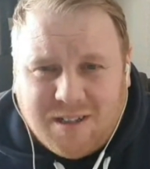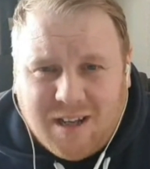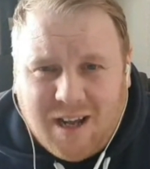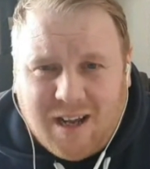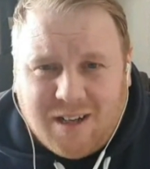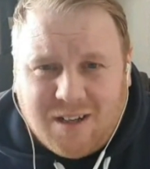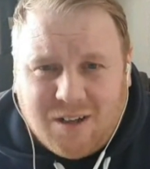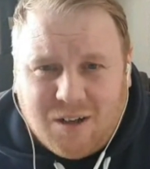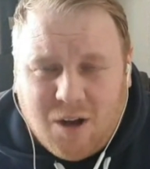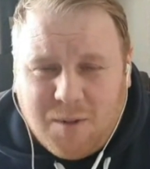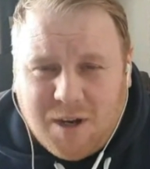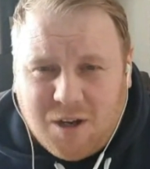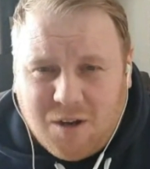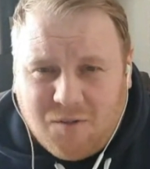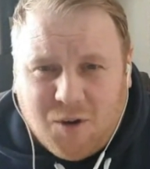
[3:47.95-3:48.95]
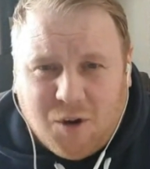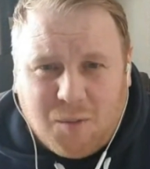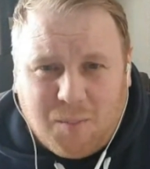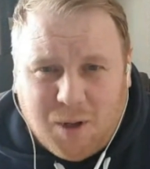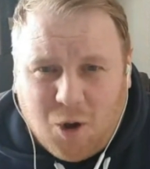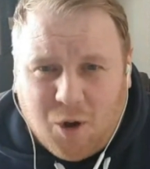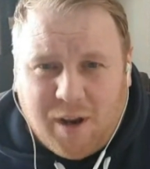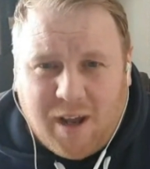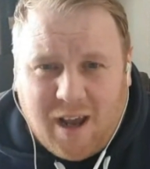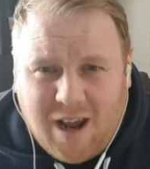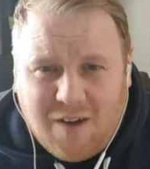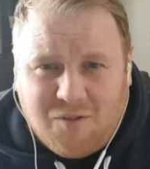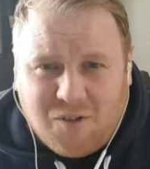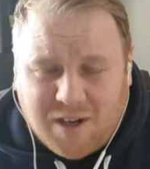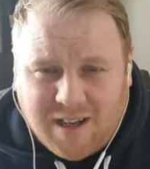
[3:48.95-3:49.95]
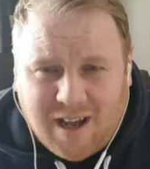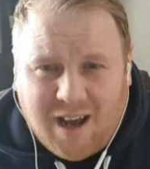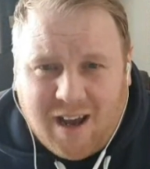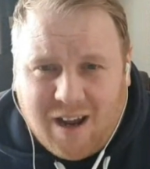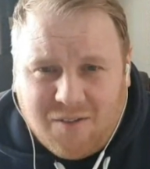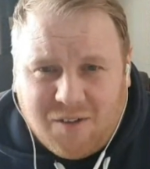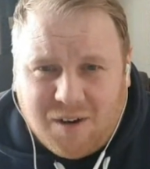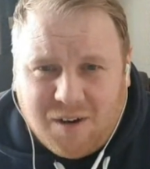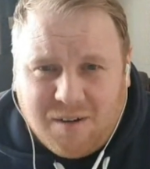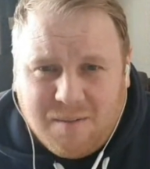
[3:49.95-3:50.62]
And I mean, you've got to be on it every day, haven't you?